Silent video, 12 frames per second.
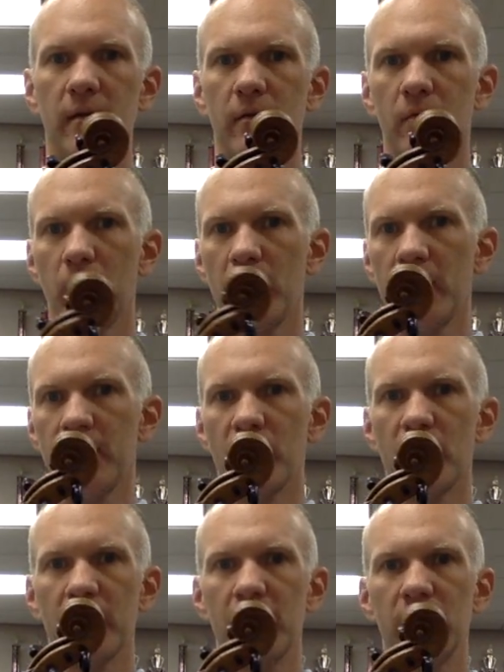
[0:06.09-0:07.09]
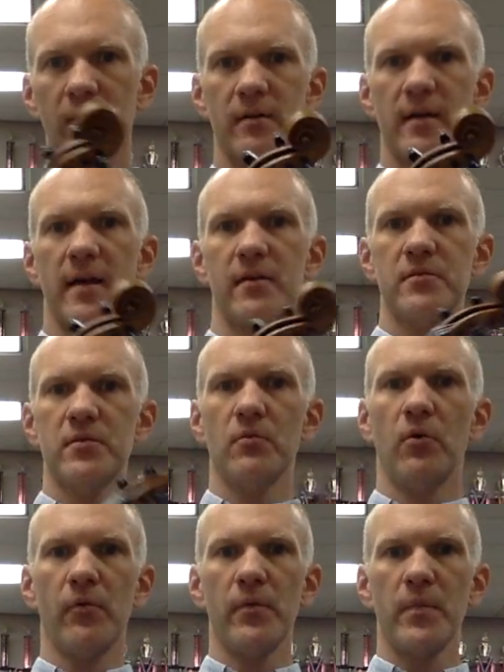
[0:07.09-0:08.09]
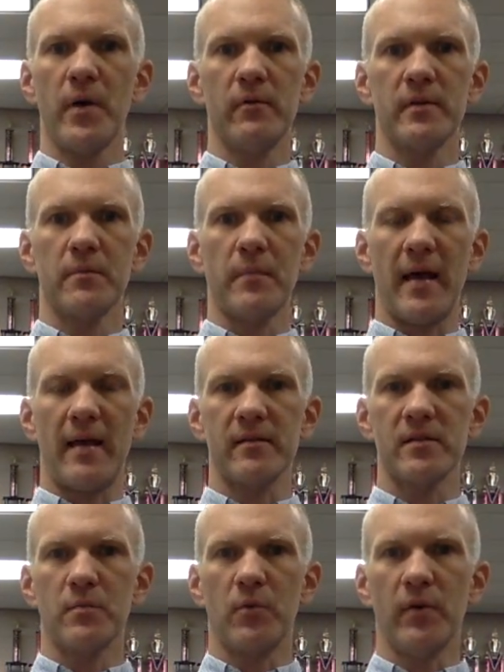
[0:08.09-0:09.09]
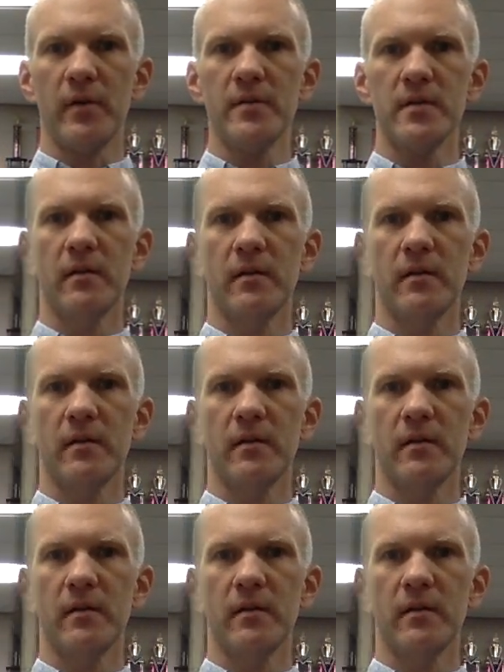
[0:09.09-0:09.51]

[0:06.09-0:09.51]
We have already learned how to hold the bow at the balance point.